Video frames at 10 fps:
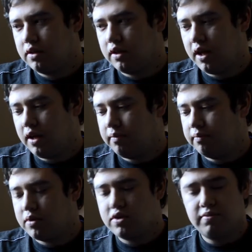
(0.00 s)

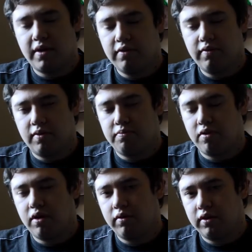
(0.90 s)
because my other one
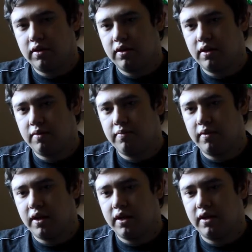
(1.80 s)
broke in
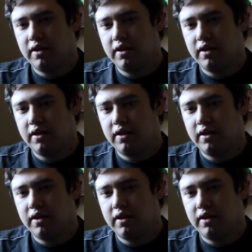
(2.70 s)
my